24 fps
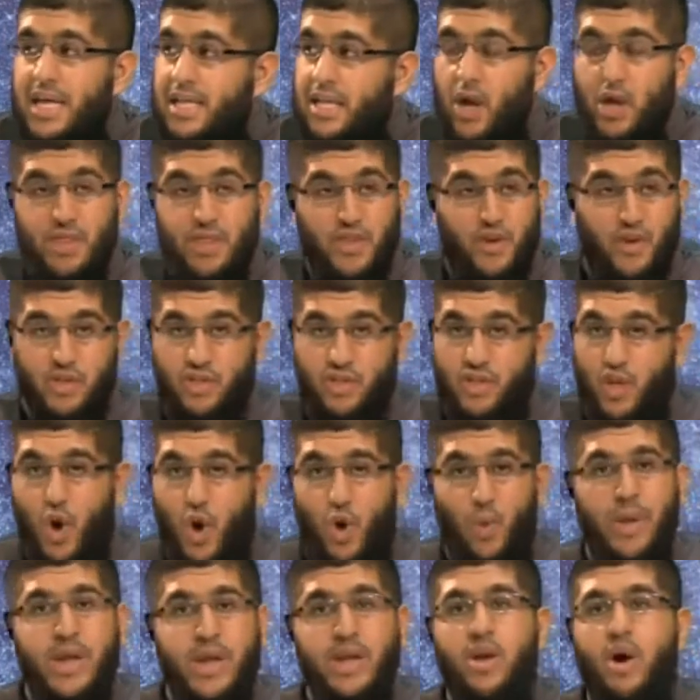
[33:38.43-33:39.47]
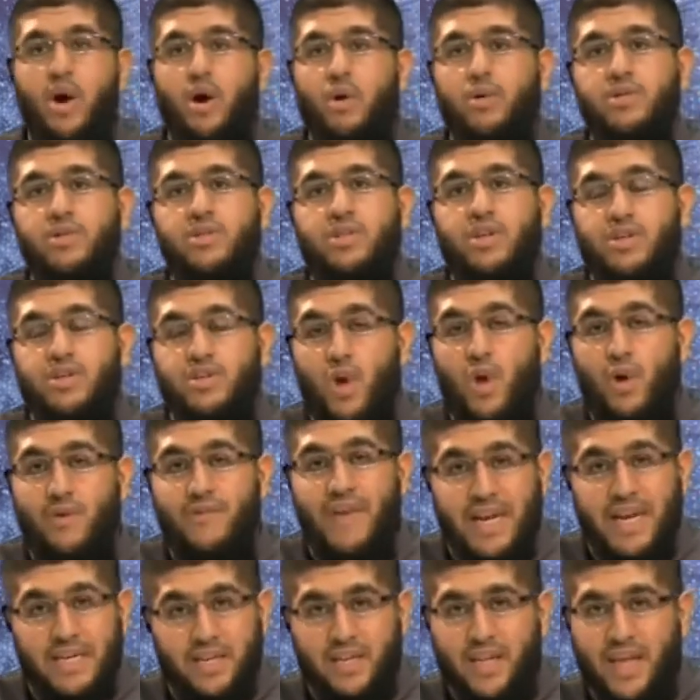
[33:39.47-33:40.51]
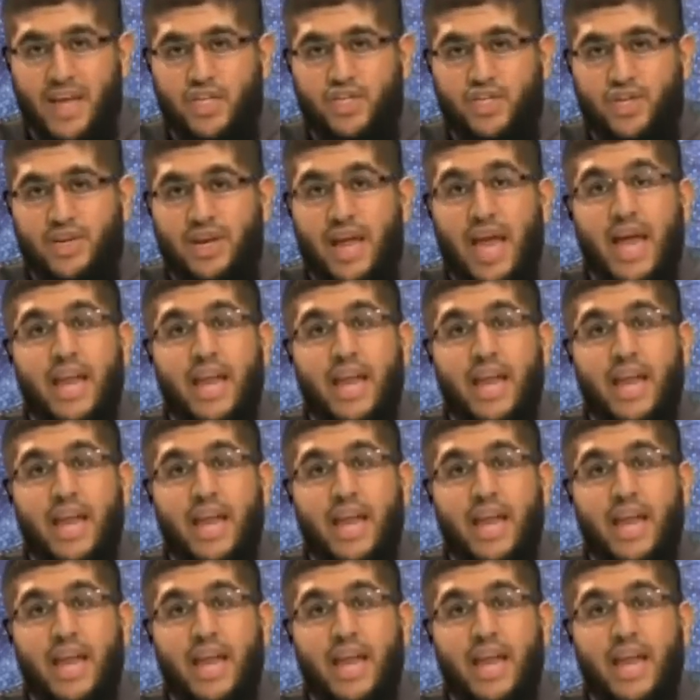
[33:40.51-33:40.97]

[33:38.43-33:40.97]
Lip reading: There's no windows, there's no ventilation,